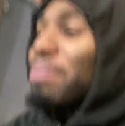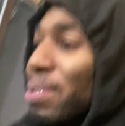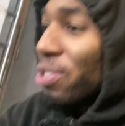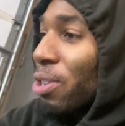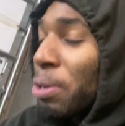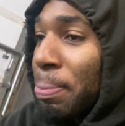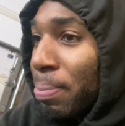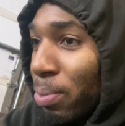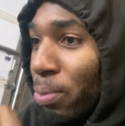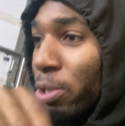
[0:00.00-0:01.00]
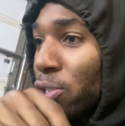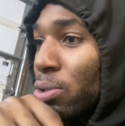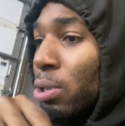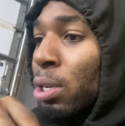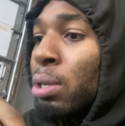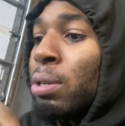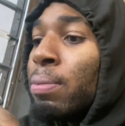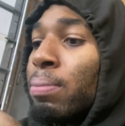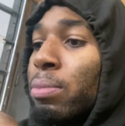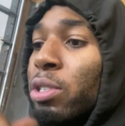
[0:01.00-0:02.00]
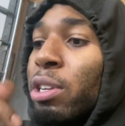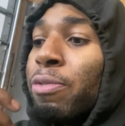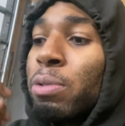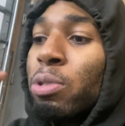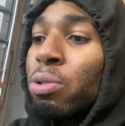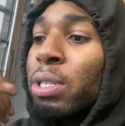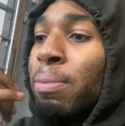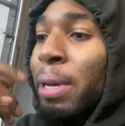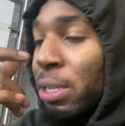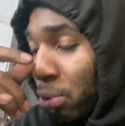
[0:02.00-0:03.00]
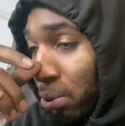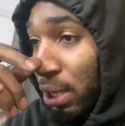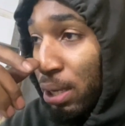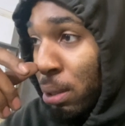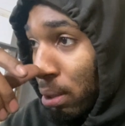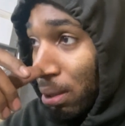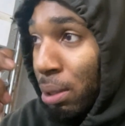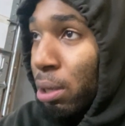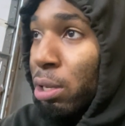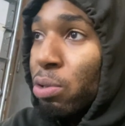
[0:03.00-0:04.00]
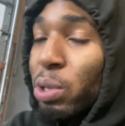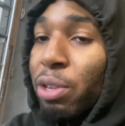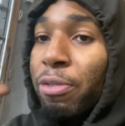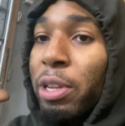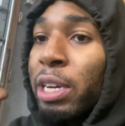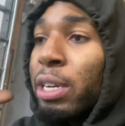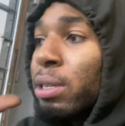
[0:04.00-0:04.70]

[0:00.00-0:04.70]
So once you the difference between the main two kits is with the flares.